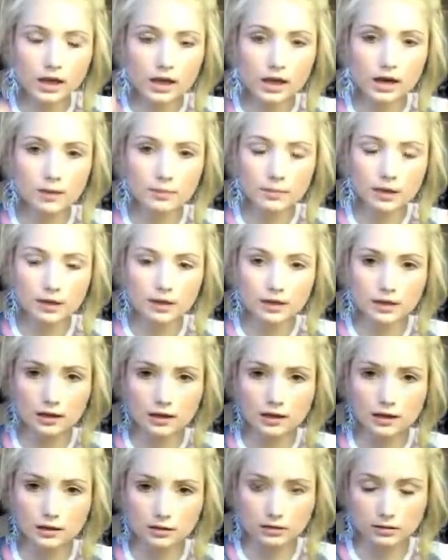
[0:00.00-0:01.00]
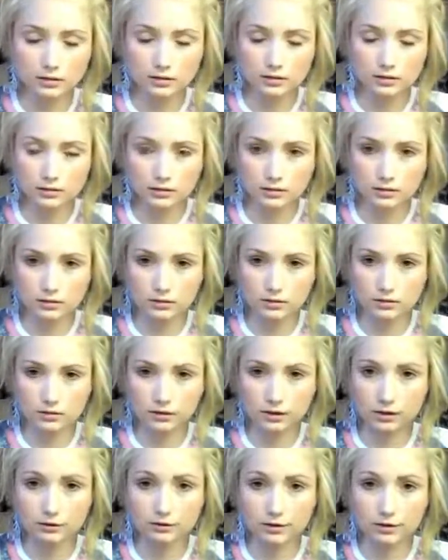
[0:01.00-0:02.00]

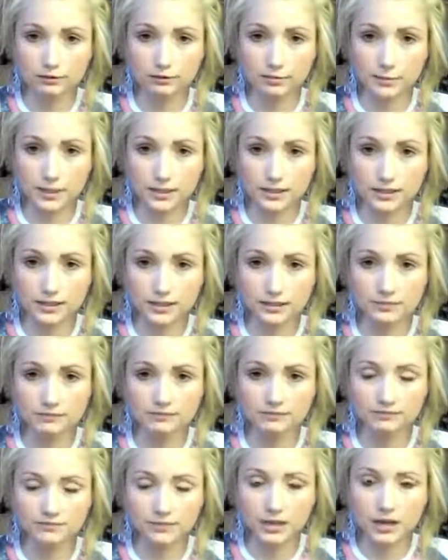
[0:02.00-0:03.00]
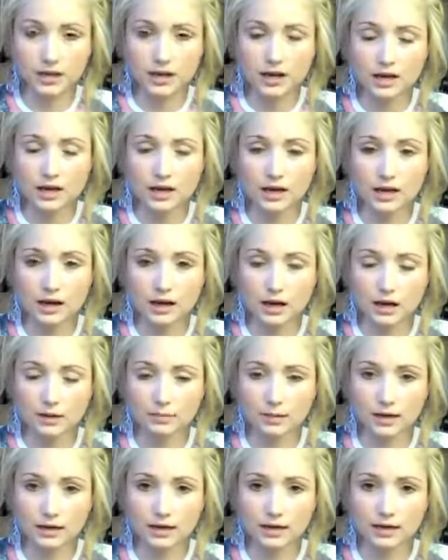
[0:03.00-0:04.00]
clarithromycin,
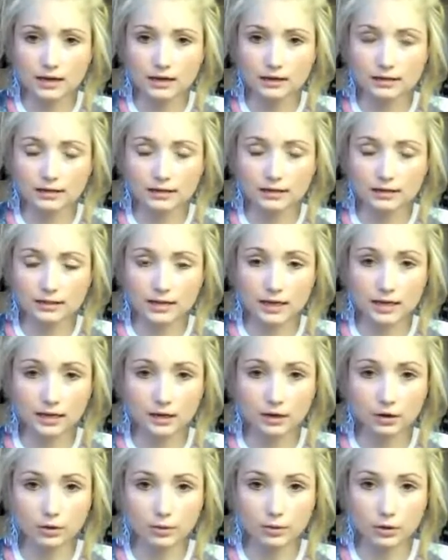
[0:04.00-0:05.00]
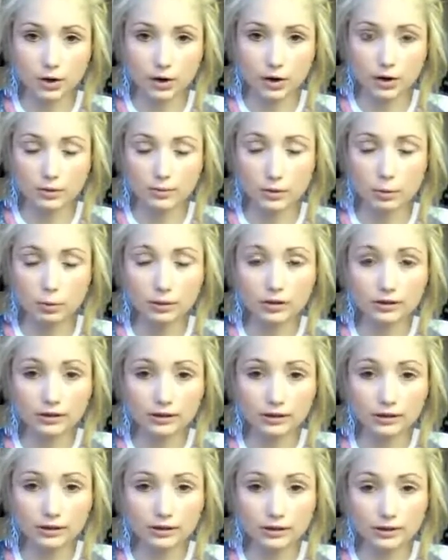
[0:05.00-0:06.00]
and I take
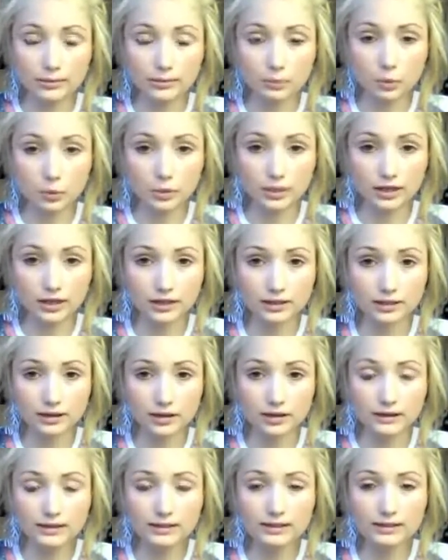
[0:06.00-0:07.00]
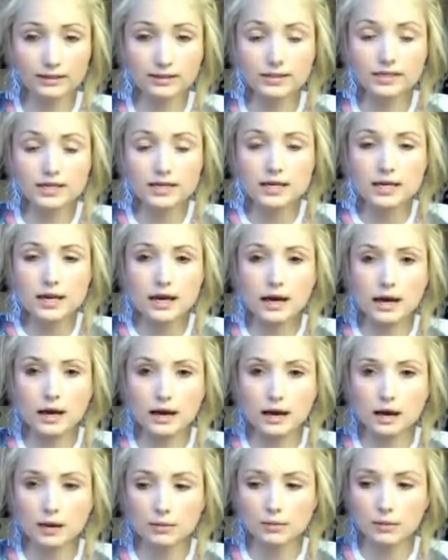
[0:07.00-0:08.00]
one of these morning and night,
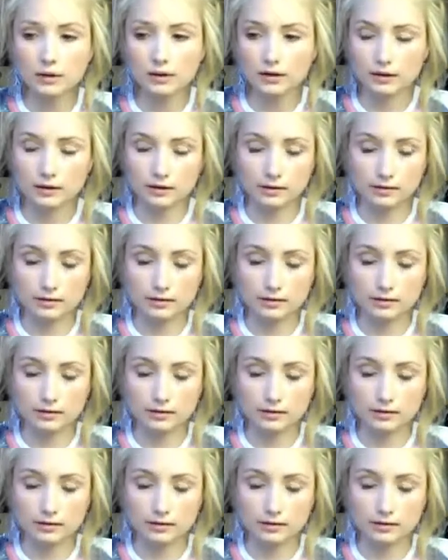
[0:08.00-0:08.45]
and